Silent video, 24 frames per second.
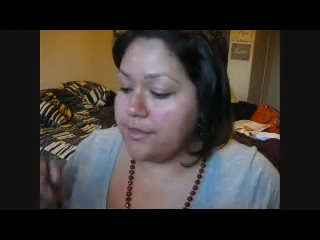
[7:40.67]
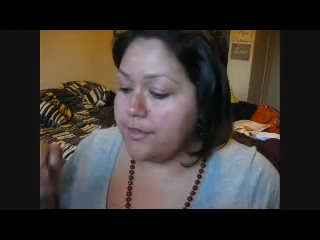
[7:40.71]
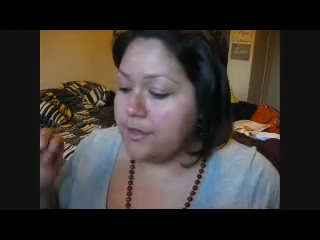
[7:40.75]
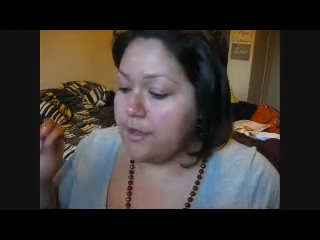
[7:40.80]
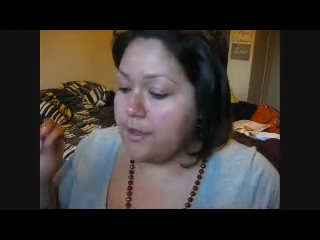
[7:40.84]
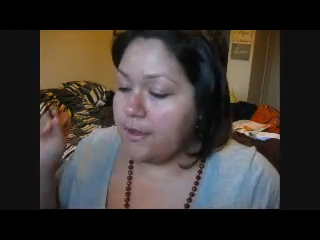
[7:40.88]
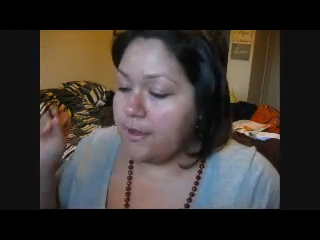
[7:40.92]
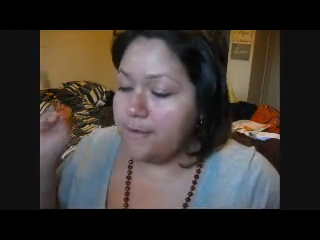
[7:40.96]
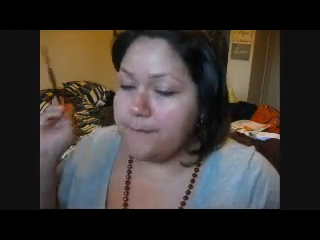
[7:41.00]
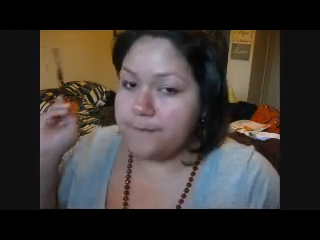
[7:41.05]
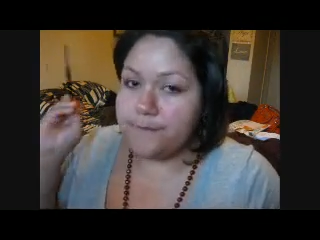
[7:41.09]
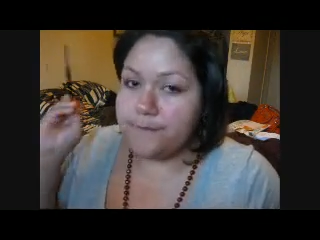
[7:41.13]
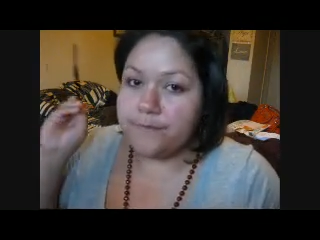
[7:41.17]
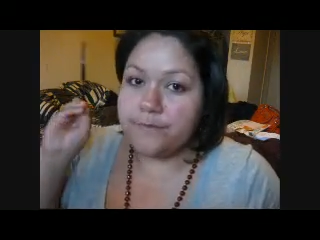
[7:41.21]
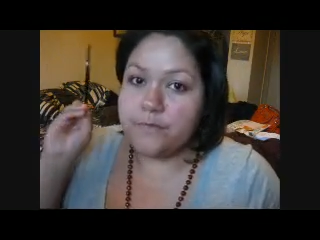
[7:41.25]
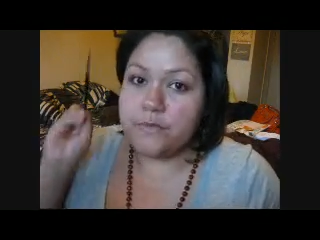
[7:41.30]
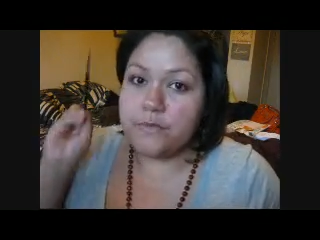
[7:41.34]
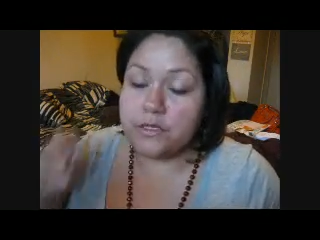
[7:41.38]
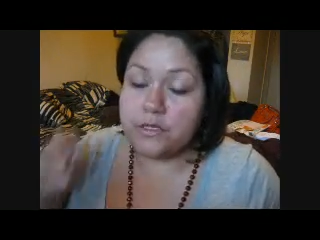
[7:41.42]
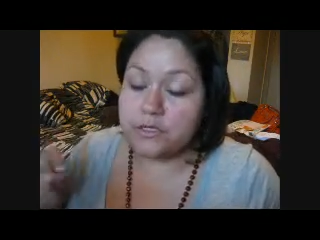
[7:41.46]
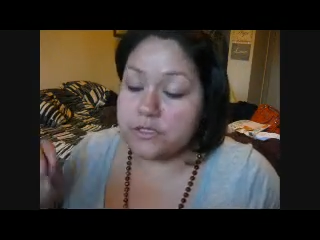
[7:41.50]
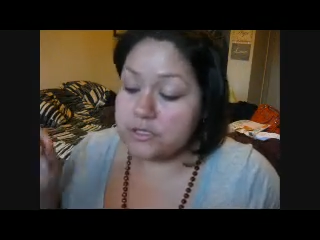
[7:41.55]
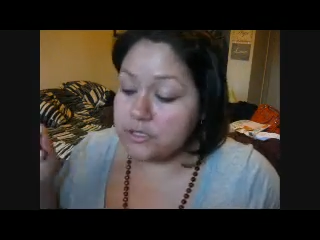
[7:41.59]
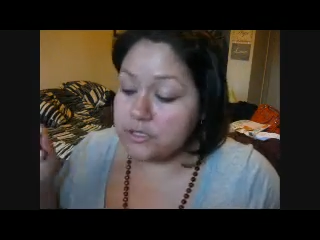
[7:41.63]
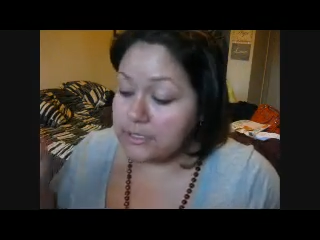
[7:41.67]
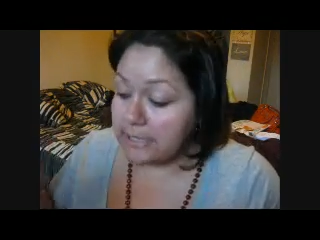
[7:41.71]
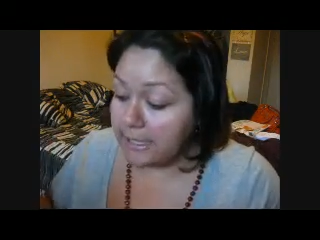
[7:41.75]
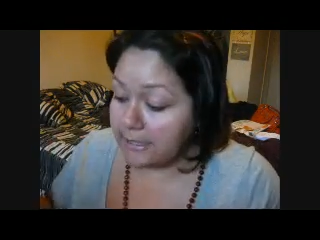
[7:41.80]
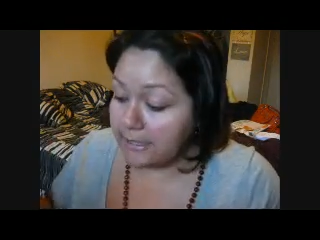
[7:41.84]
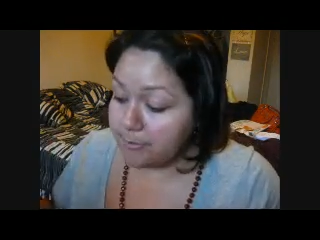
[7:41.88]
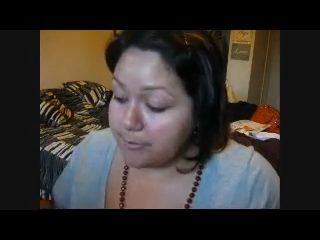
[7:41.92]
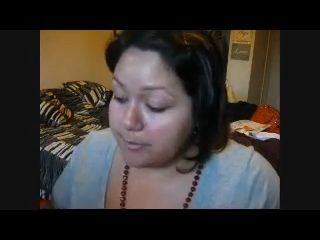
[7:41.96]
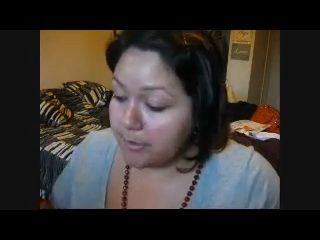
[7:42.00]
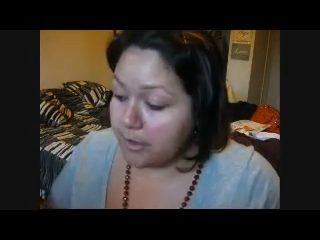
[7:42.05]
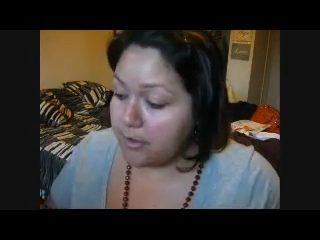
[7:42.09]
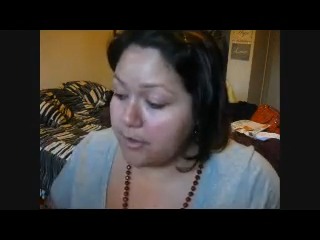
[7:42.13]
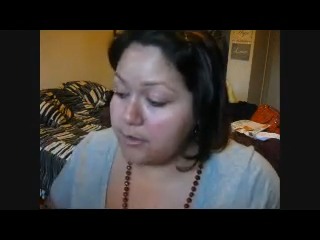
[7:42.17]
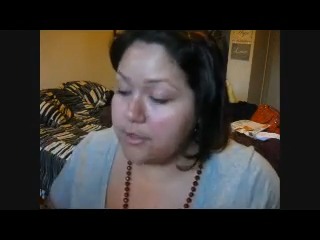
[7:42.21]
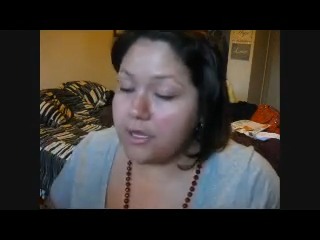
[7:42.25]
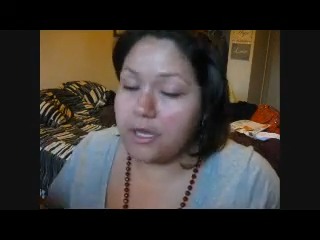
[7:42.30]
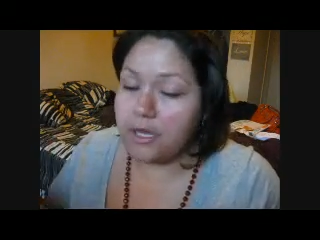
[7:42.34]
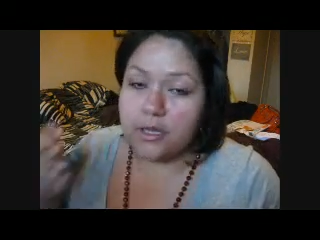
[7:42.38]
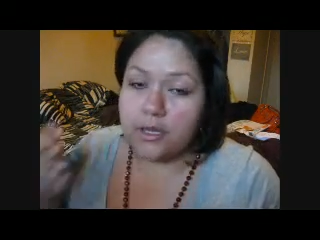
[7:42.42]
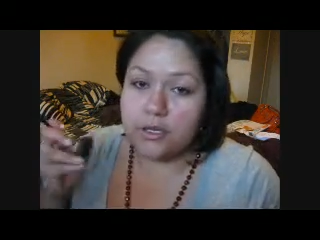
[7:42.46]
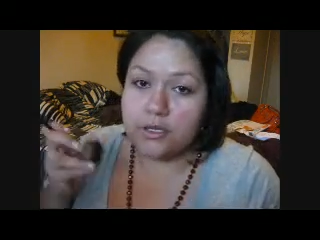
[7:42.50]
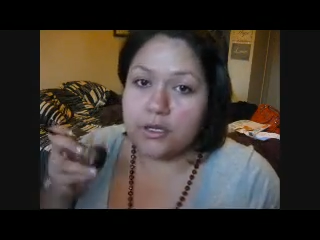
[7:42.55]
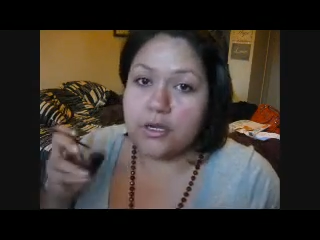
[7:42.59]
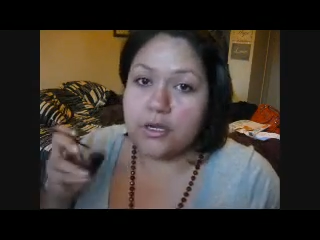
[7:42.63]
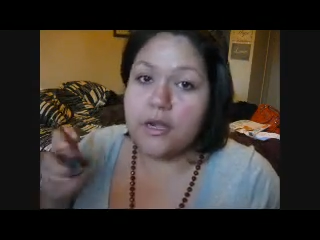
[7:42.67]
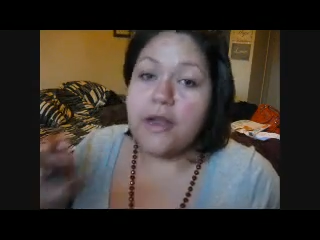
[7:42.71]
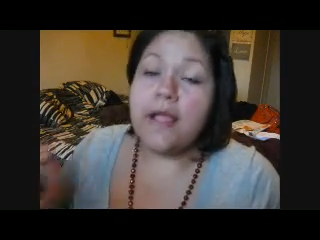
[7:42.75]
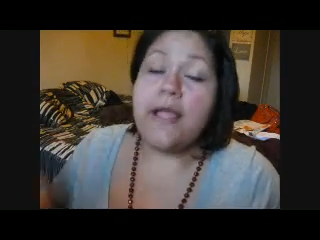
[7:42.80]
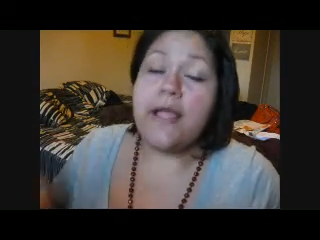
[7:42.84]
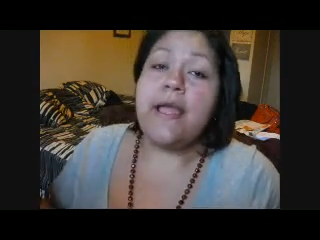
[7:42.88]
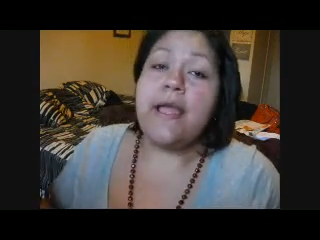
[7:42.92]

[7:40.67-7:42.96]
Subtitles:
the light brown color,